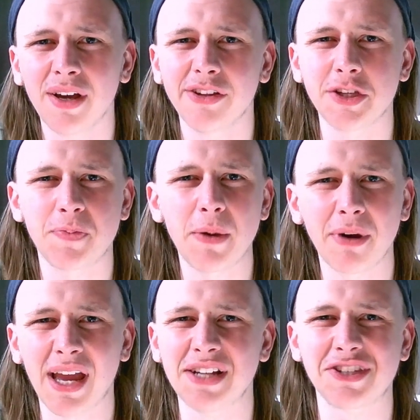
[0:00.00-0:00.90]
there's people
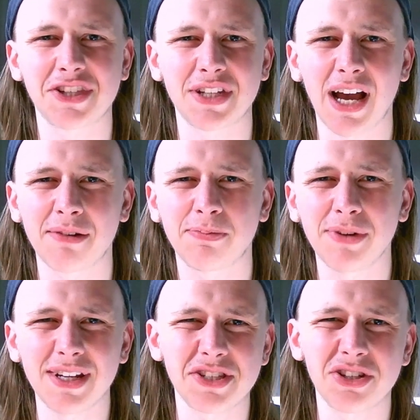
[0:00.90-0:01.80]
getting stabbed,
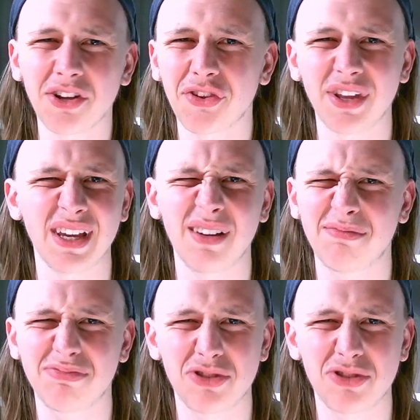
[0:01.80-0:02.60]
but it's nothing